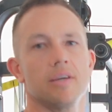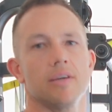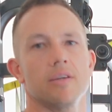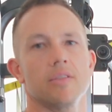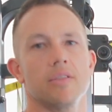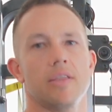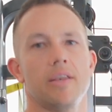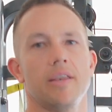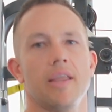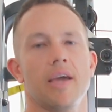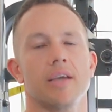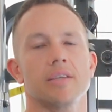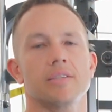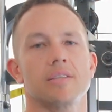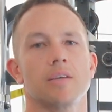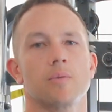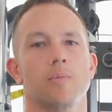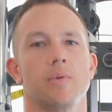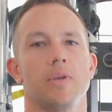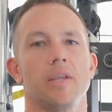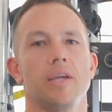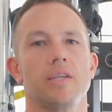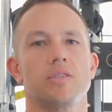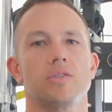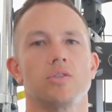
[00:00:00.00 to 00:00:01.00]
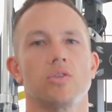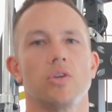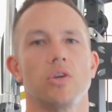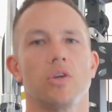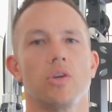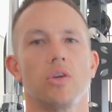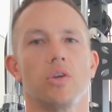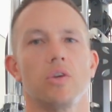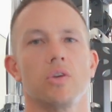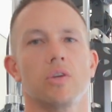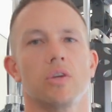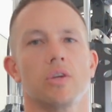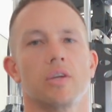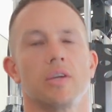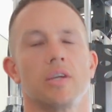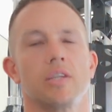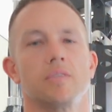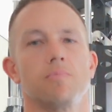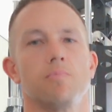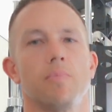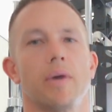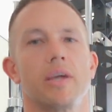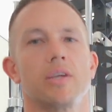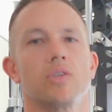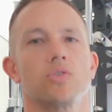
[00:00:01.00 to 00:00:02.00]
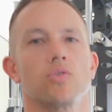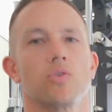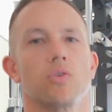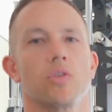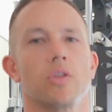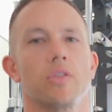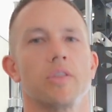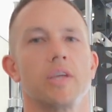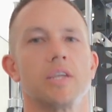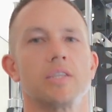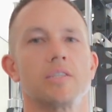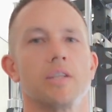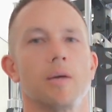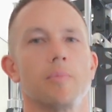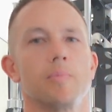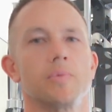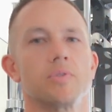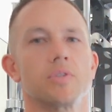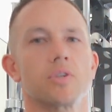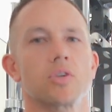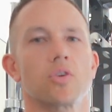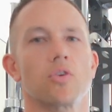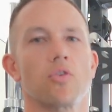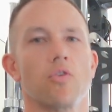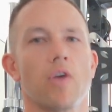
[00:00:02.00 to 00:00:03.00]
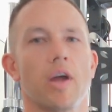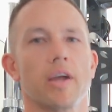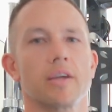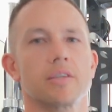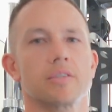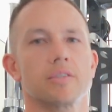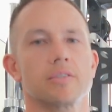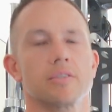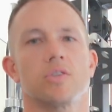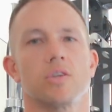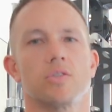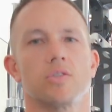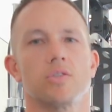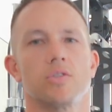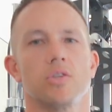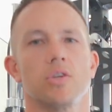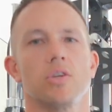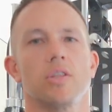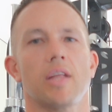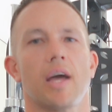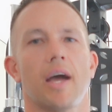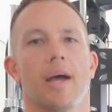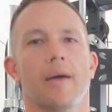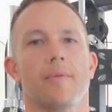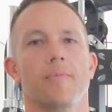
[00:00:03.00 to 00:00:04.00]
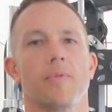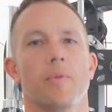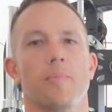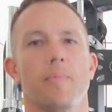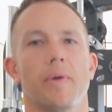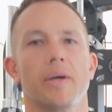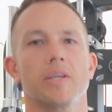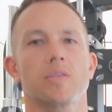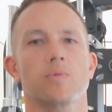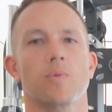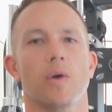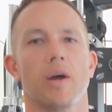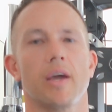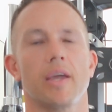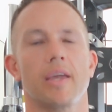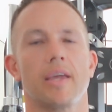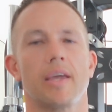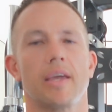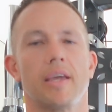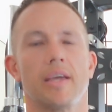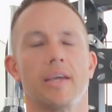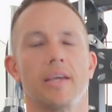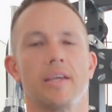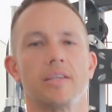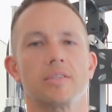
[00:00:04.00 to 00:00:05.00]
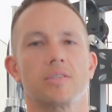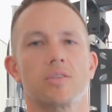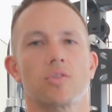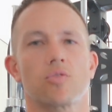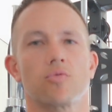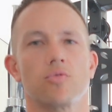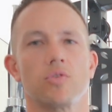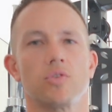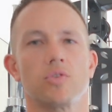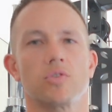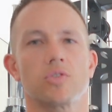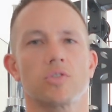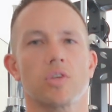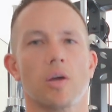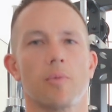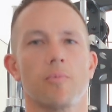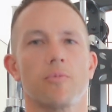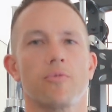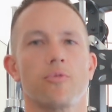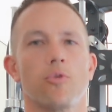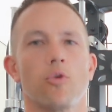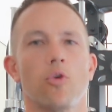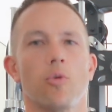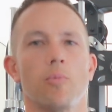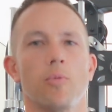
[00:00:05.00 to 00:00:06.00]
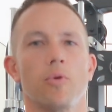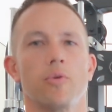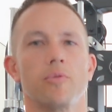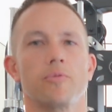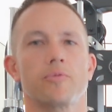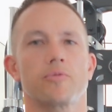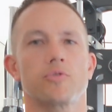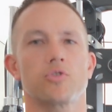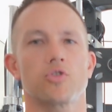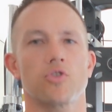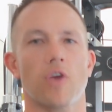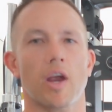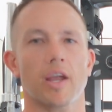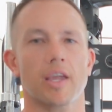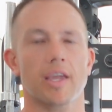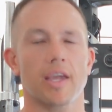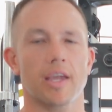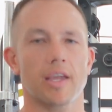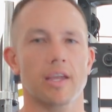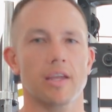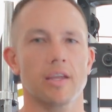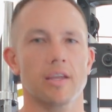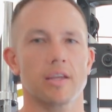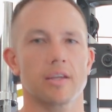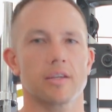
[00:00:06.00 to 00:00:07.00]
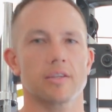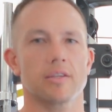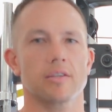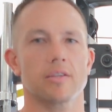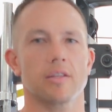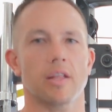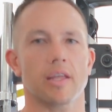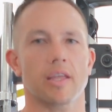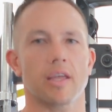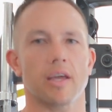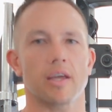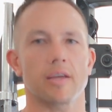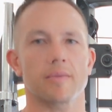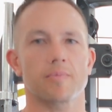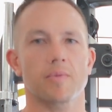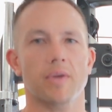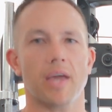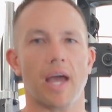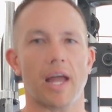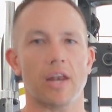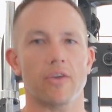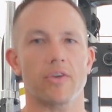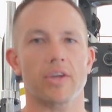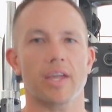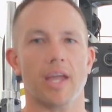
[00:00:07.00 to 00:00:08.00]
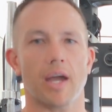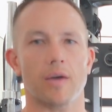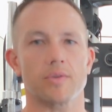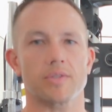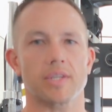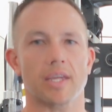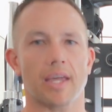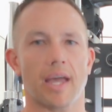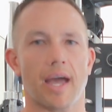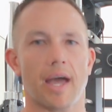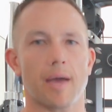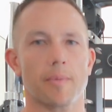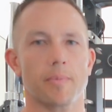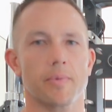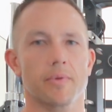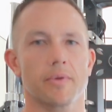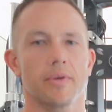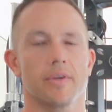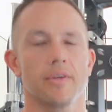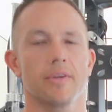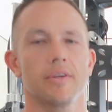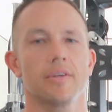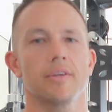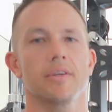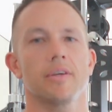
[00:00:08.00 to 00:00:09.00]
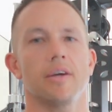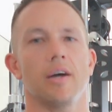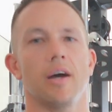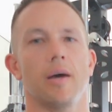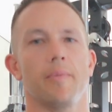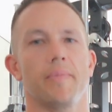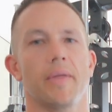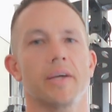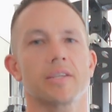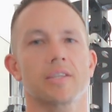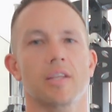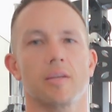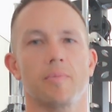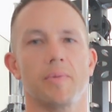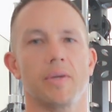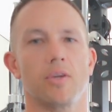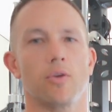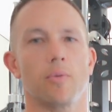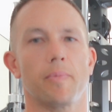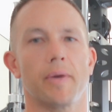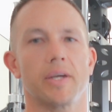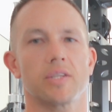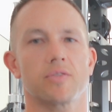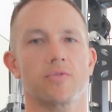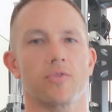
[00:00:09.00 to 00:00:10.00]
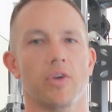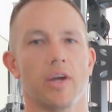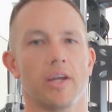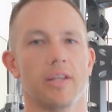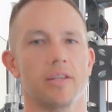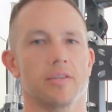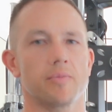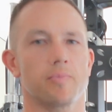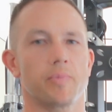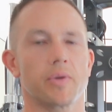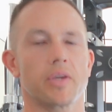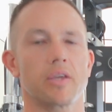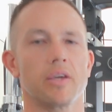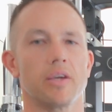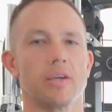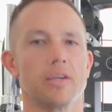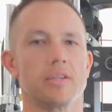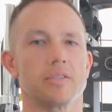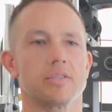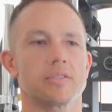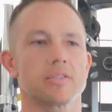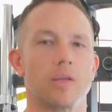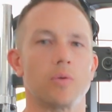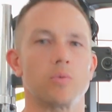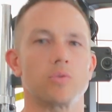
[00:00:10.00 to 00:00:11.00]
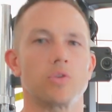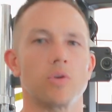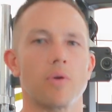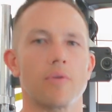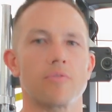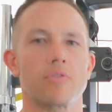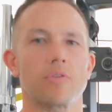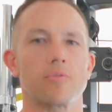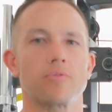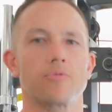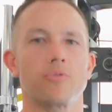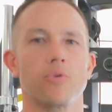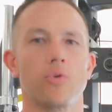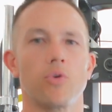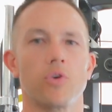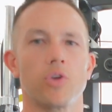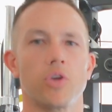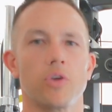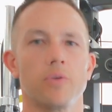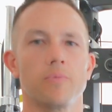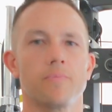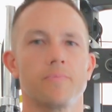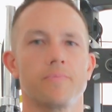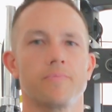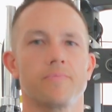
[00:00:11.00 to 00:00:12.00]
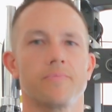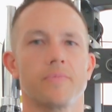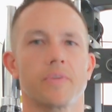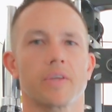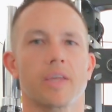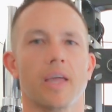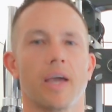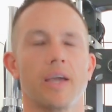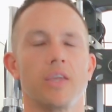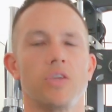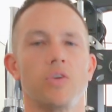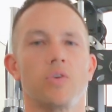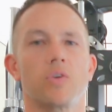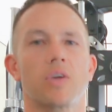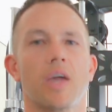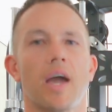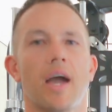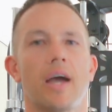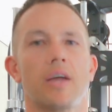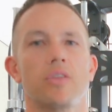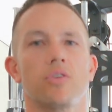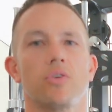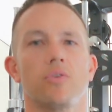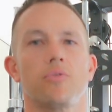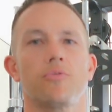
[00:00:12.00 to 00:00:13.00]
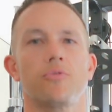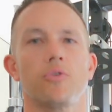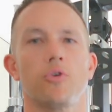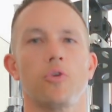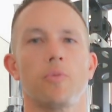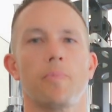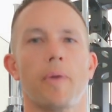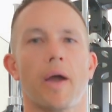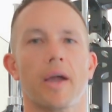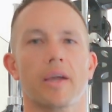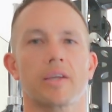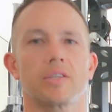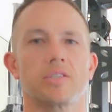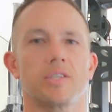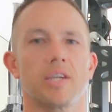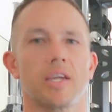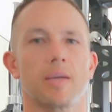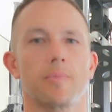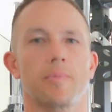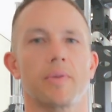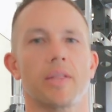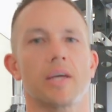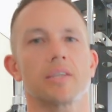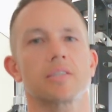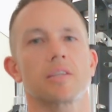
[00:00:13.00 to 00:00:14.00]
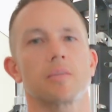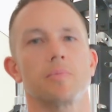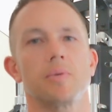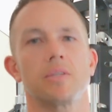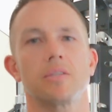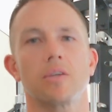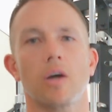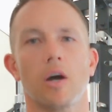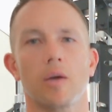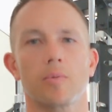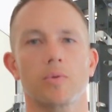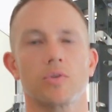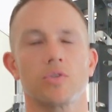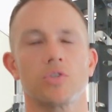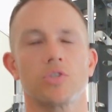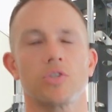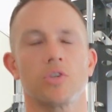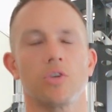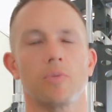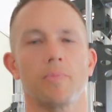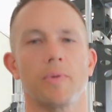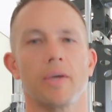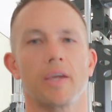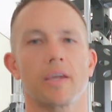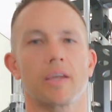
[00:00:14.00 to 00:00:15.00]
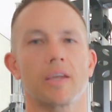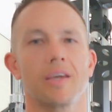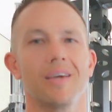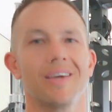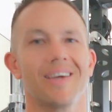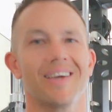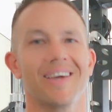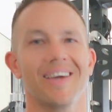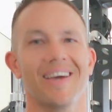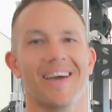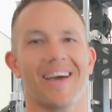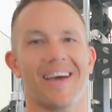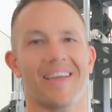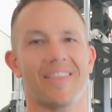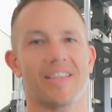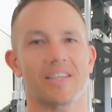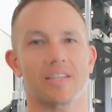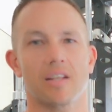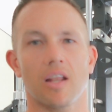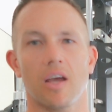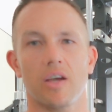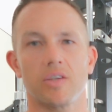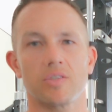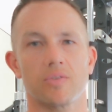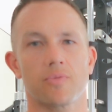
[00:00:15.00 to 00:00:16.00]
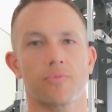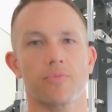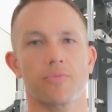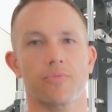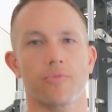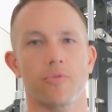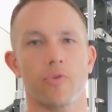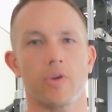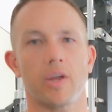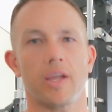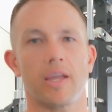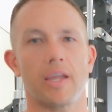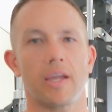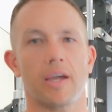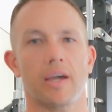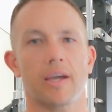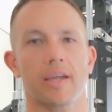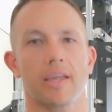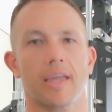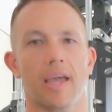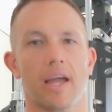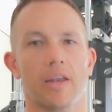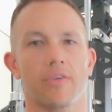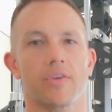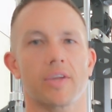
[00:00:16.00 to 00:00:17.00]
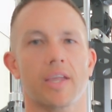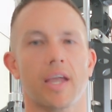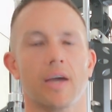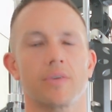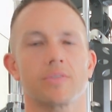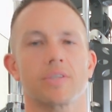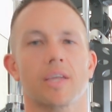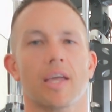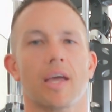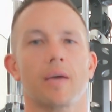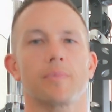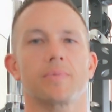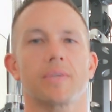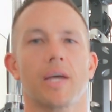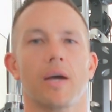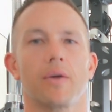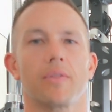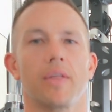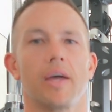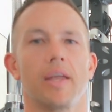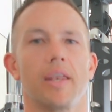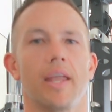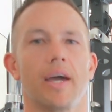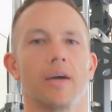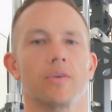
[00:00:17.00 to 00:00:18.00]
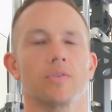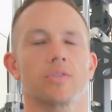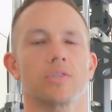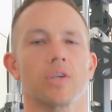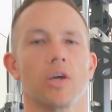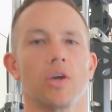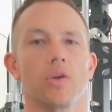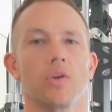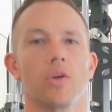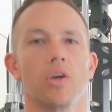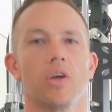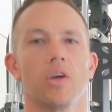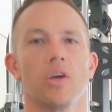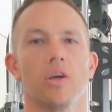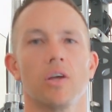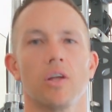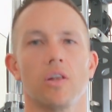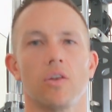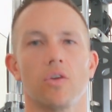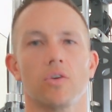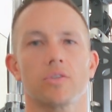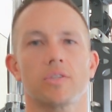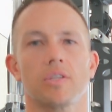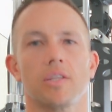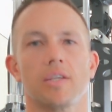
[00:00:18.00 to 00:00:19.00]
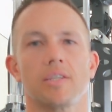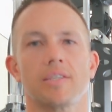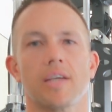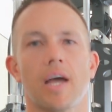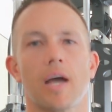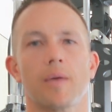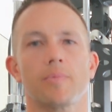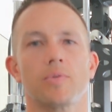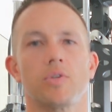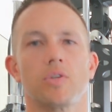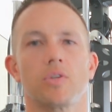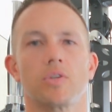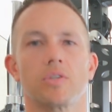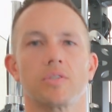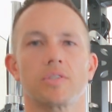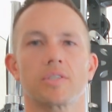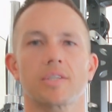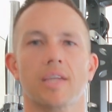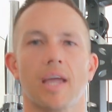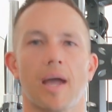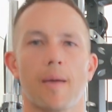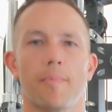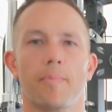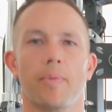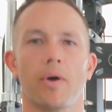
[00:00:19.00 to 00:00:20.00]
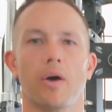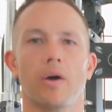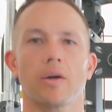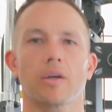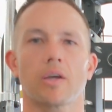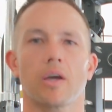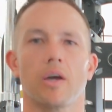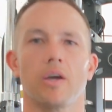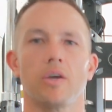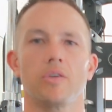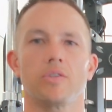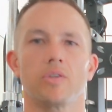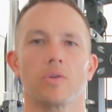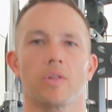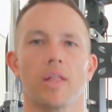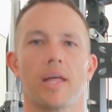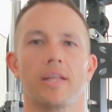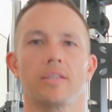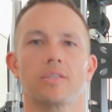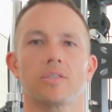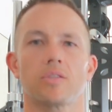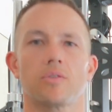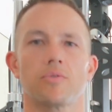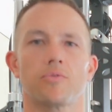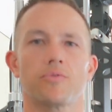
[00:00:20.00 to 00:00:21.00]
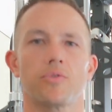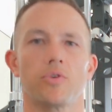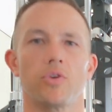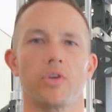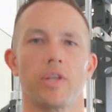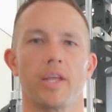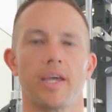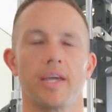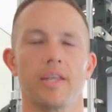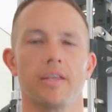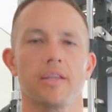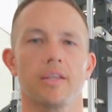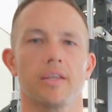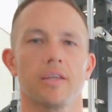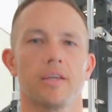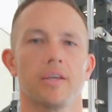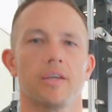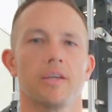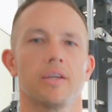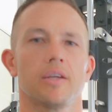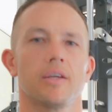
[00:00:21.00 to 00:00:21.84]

The next thing we need to do is make sure that these numbers are correct. So to do that, the best way is through some form of tracking, like a calorie counting app. That's going to be your best friend because it will do everything for you. Okay, you can do food packaging, but that's going to be time consuming. And there's loads of free calorie counting apps out there now. So lots of these apps, you can scan barcodes, it'll enter the food in.